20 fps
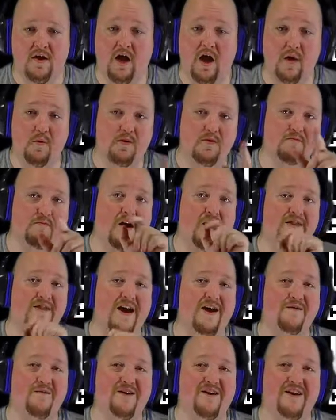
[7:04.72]
I wouldn't mind
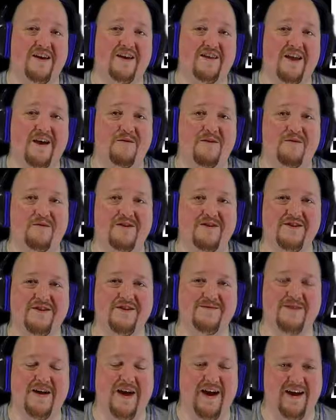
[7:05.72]
that one again. That one wasn't
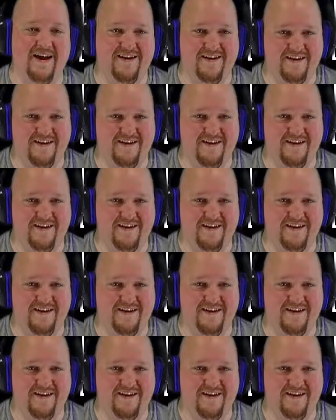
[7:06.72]
too bad.